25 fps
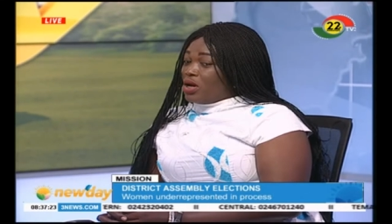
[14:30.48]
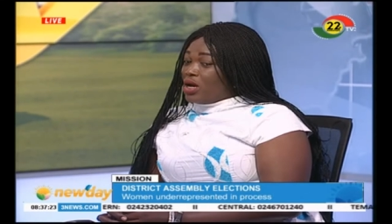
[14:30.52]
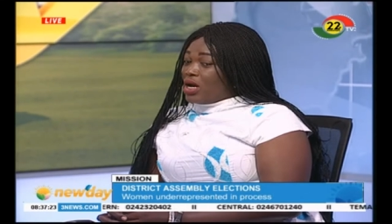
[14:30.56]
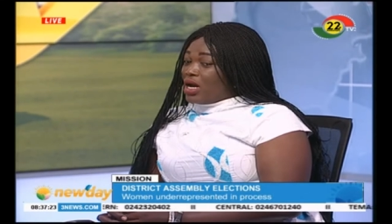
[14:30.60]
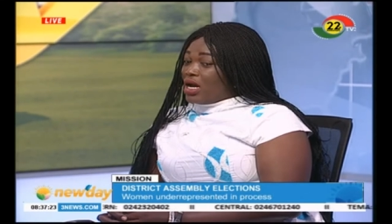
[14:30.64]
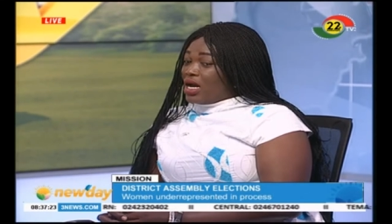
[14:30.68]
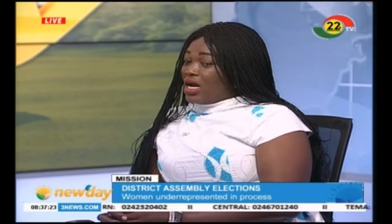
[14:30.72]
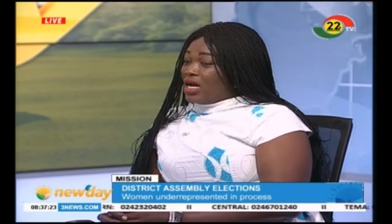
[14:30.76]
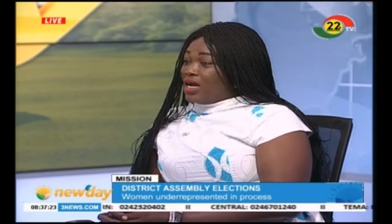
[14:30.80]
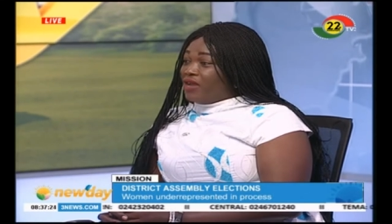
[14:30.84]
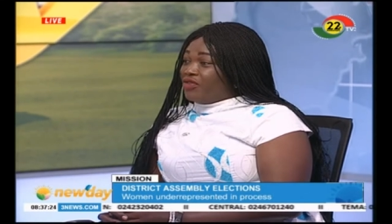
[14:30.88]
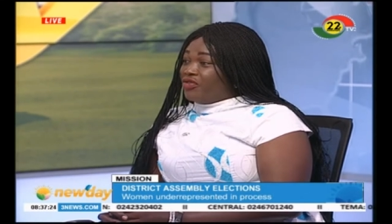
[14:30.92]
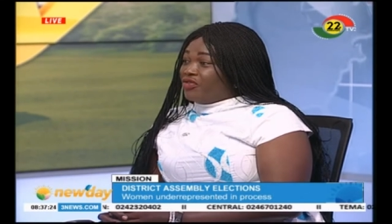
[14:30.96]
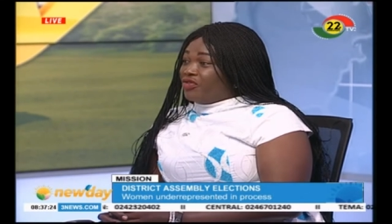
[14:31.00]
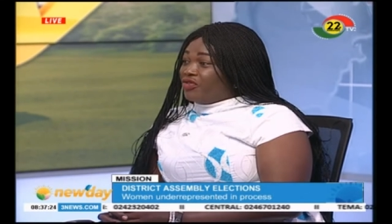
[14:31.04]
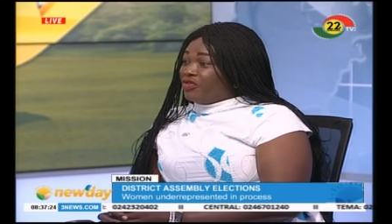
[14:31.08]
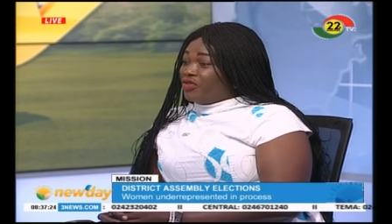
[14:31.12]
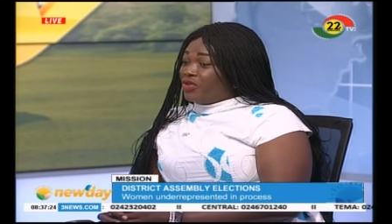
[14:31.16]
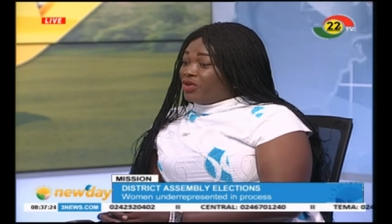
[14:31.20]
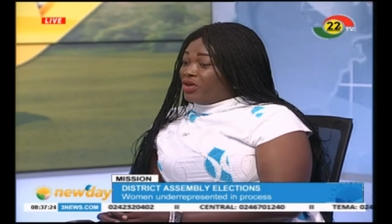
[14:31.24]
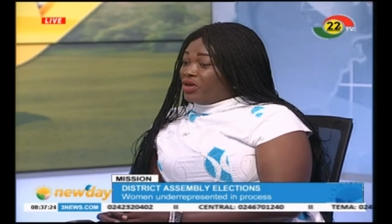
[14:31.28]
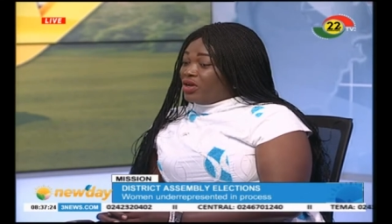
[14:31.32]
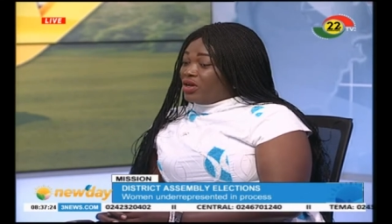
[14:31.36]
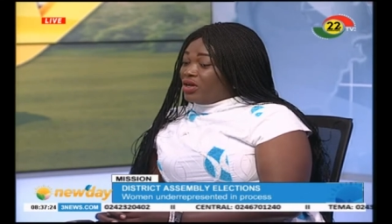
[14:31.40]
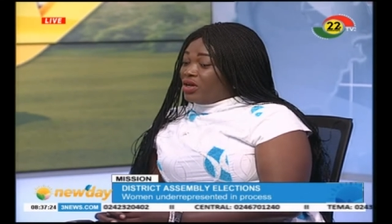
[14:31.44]
have
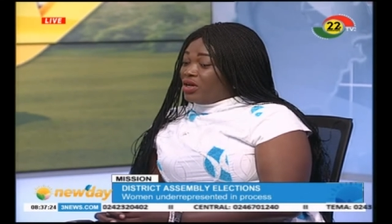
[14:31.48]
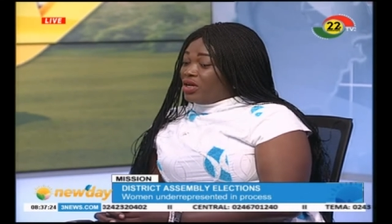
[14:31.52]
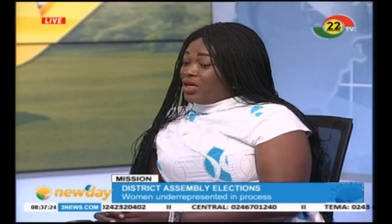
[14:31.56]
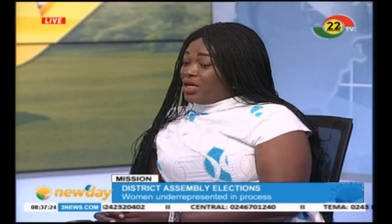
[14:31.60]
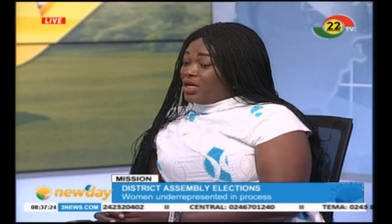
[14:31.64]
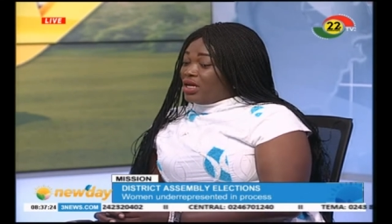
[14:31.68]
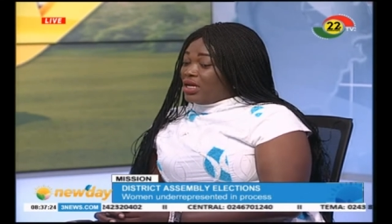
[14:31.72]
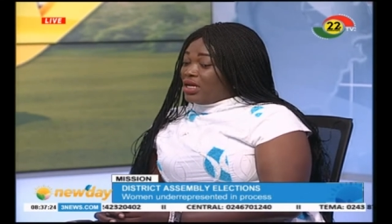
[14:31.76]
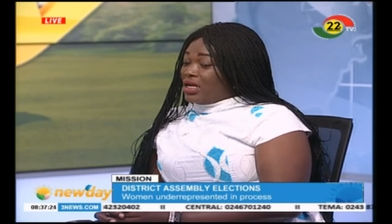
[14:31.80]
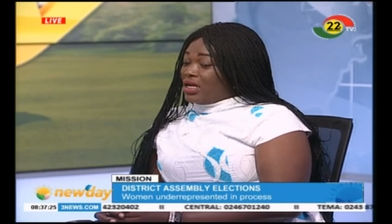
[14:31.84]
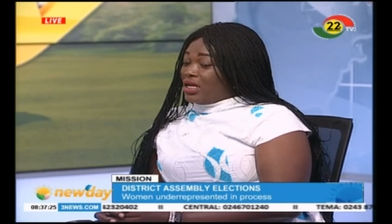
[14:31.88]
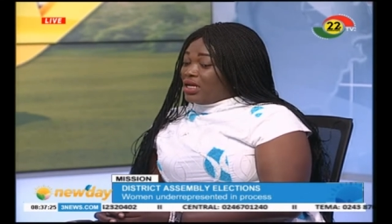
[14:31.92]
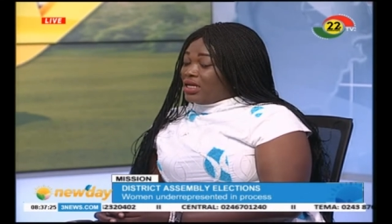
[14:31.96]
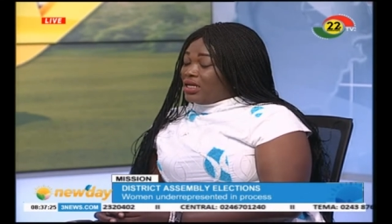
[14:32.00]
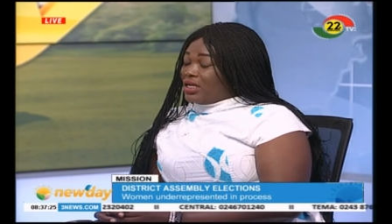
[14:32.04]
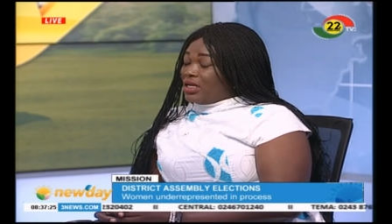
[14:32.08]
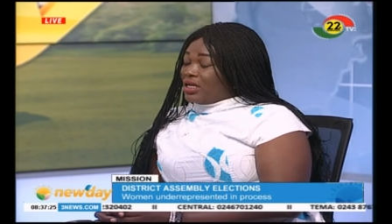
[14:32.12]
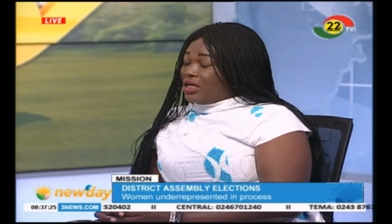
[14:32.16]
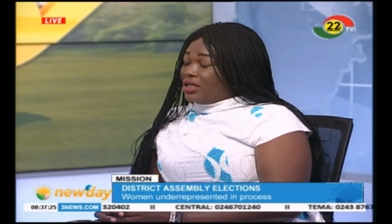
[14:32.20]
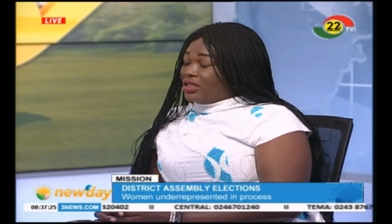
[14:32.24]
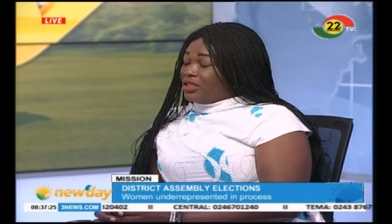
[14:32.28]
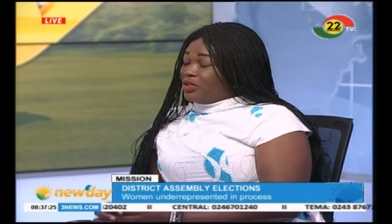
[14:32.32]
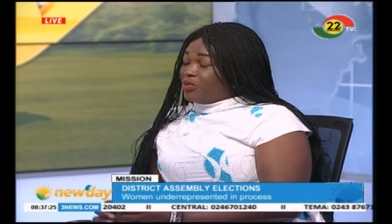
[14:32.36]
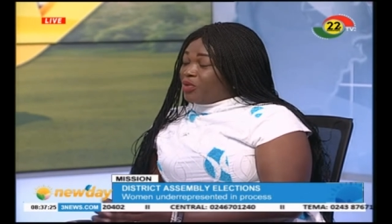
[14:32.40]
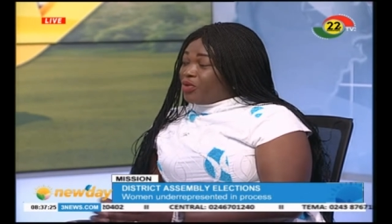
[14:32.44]
uh,
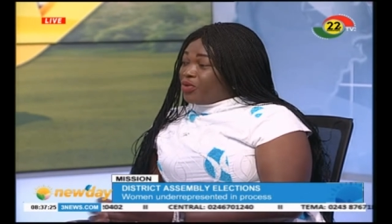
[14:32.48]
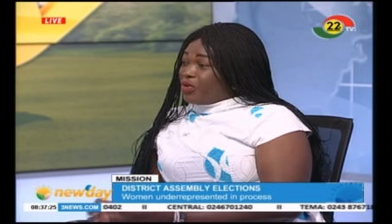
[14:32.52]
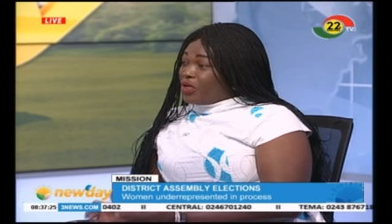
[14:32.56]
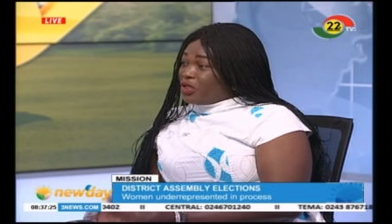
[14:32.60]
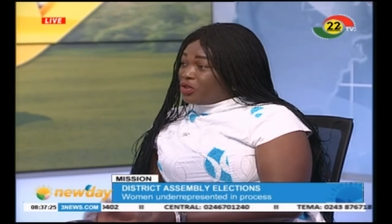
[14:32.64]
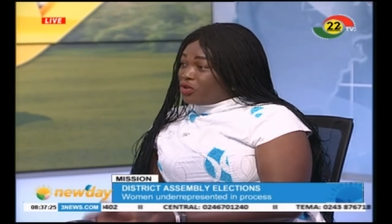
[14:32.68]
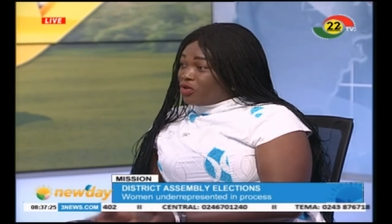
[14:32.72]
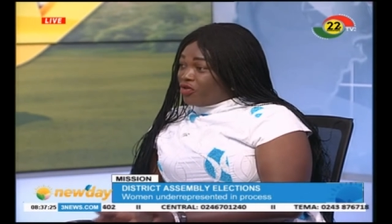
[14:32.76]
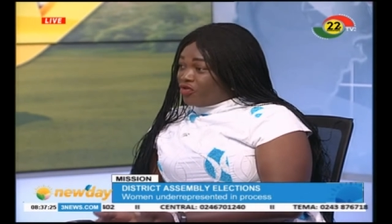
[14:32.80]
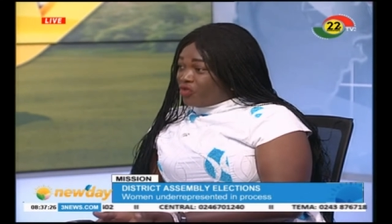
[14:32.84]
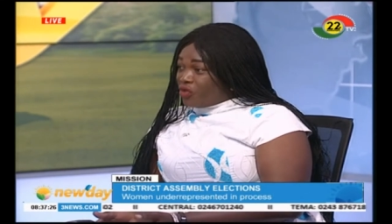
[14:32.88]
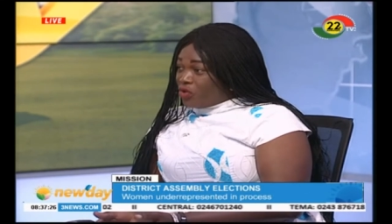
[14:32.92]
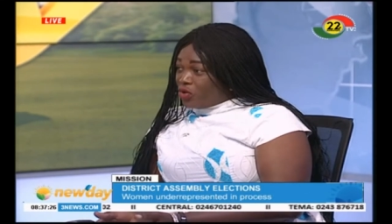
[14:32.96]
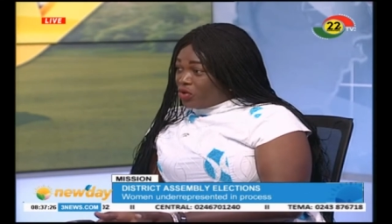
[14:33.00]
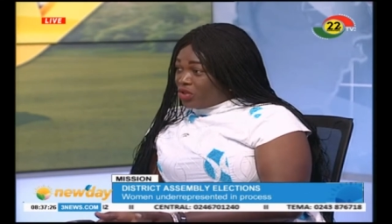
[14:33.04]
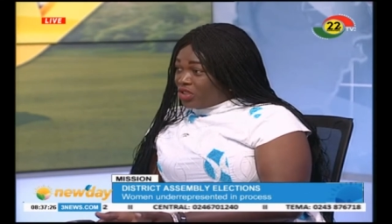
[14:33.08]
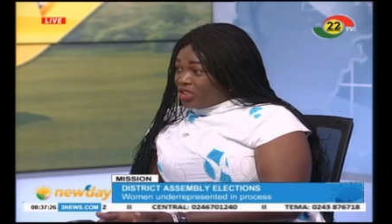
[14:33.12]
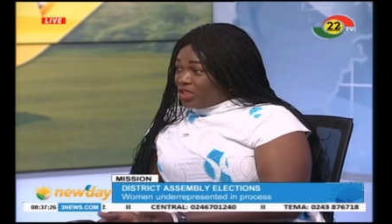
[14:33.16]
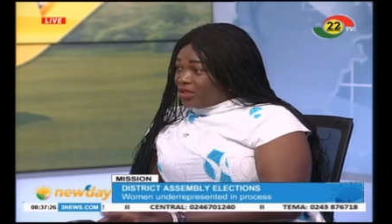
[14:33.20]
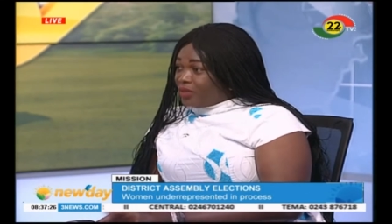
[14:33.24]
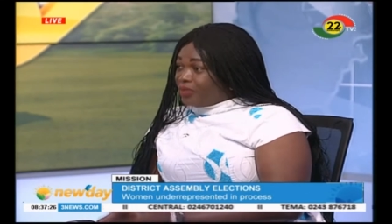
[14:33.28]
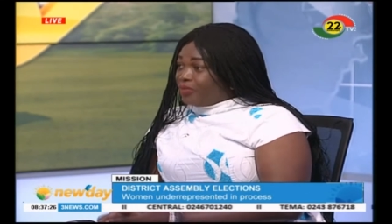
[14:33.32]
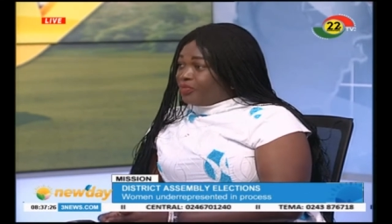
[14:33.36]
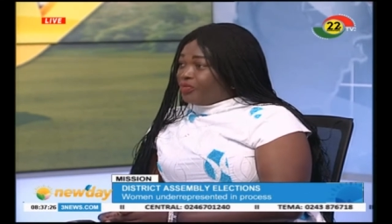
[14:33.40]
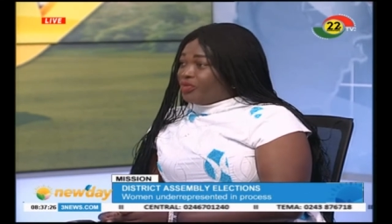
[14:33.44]
the Spirit of
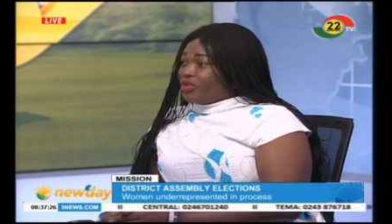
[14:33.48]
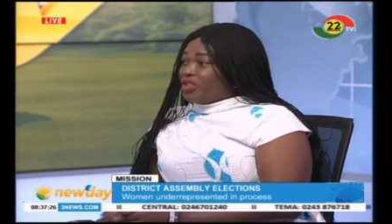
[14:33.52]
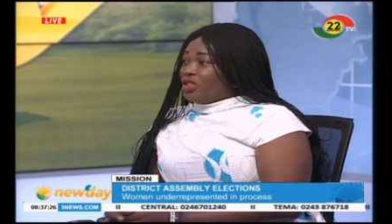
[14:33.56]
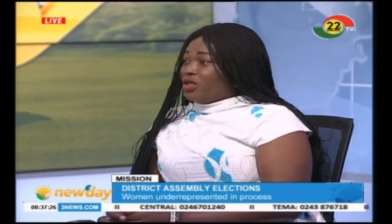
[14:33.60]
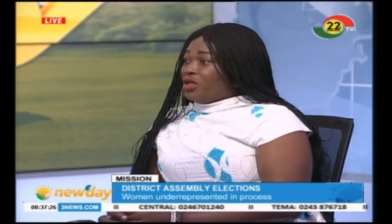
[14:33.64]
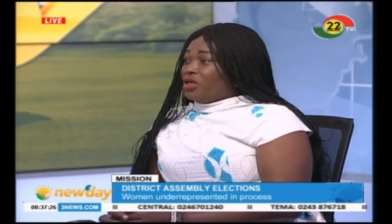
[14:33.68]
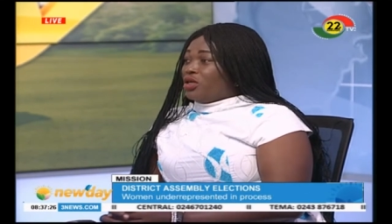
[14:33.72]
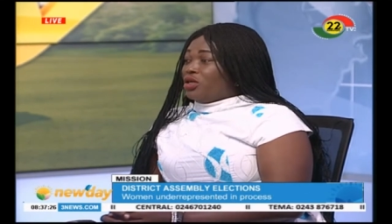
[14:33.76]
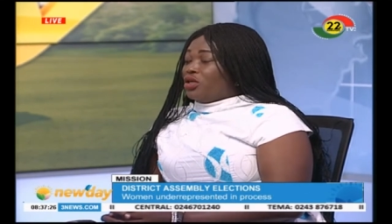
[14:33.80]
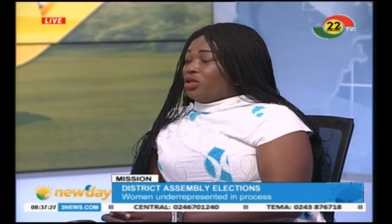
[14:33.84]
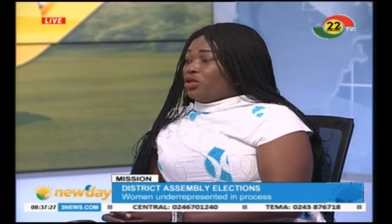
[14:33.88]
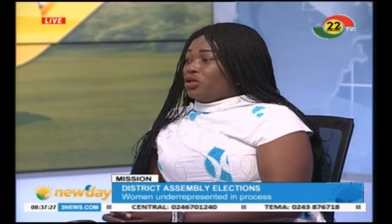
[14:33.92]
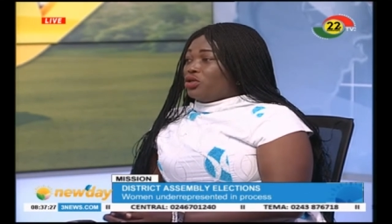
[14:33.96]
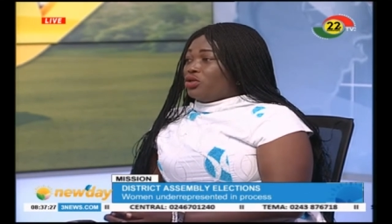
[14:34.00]
God. Okay.